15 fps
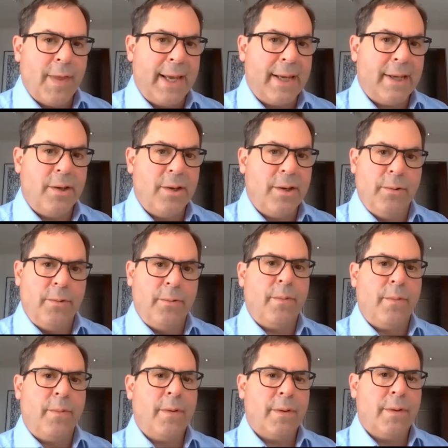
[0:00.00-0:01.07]
Thank
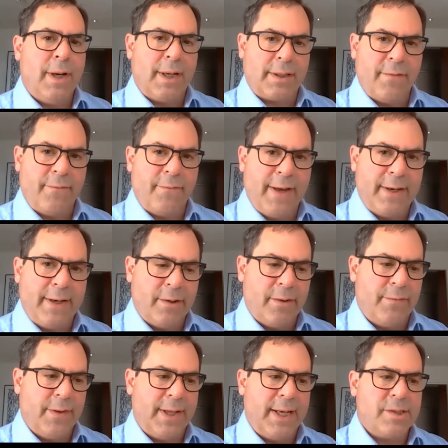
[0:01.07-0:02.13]
you, Dr.
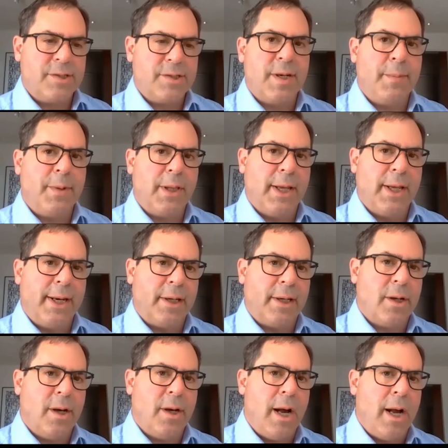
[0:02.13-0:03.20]
Pfaendtner, for that
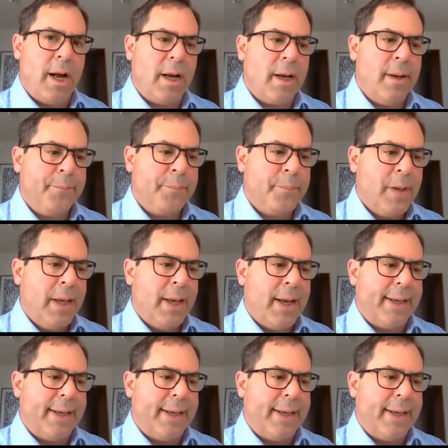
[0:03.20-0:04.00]
stimulating talk.